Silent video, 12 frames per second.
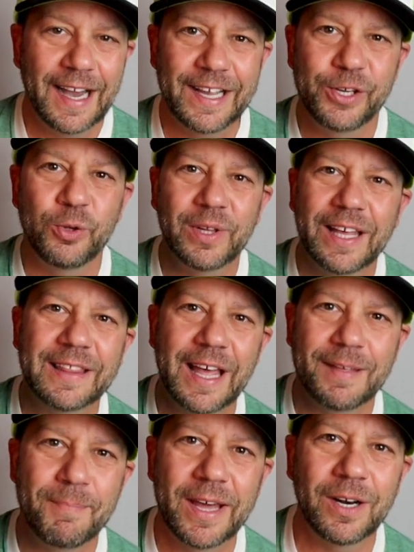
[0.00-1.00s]
I do like
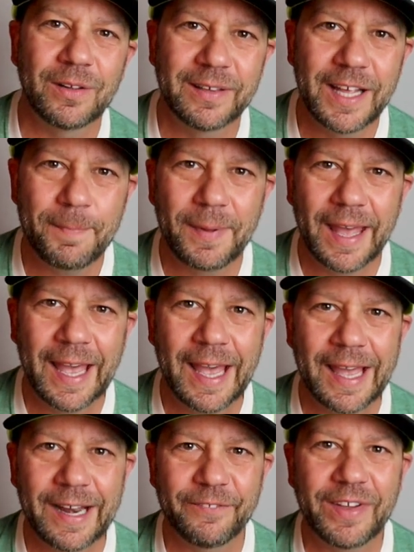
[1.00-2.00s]
that metal lip,
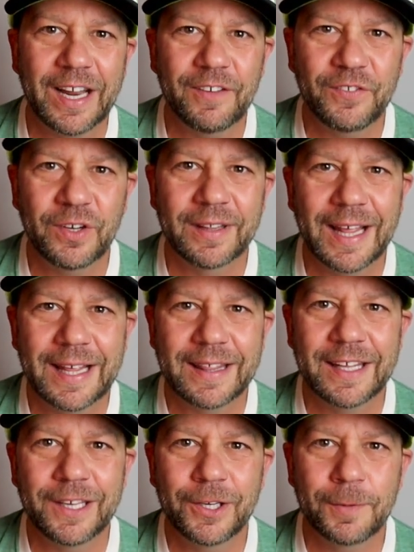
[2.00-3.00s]
and I've got a feeling that
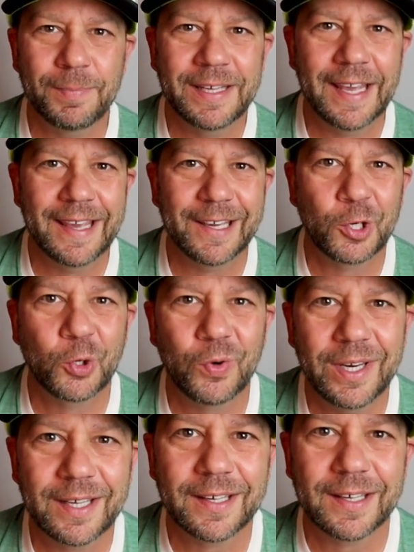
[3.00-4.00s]
thing could be a
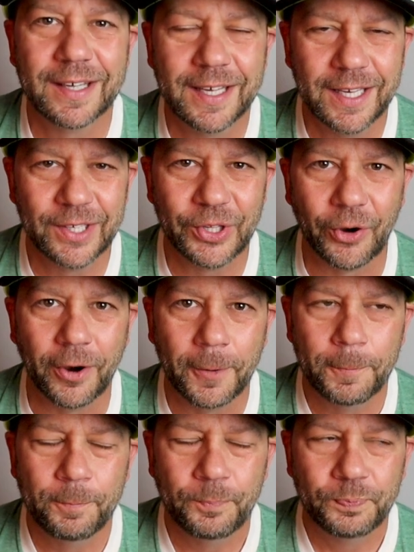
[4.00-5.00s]
creek killer.
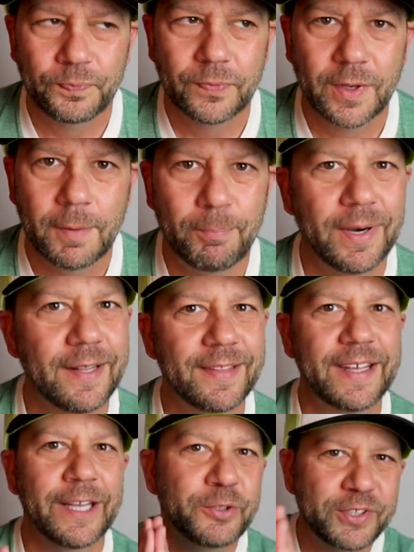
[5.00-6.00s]

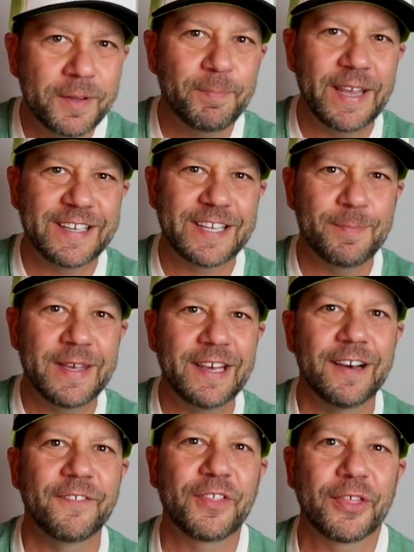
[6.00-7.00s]
But the interesting bait to
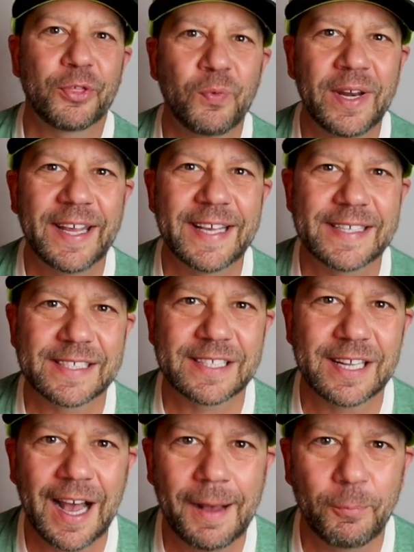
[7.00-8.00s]
me of the three is the
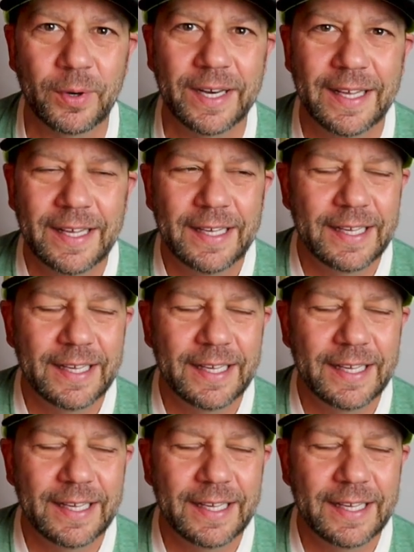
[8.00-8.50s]
top one.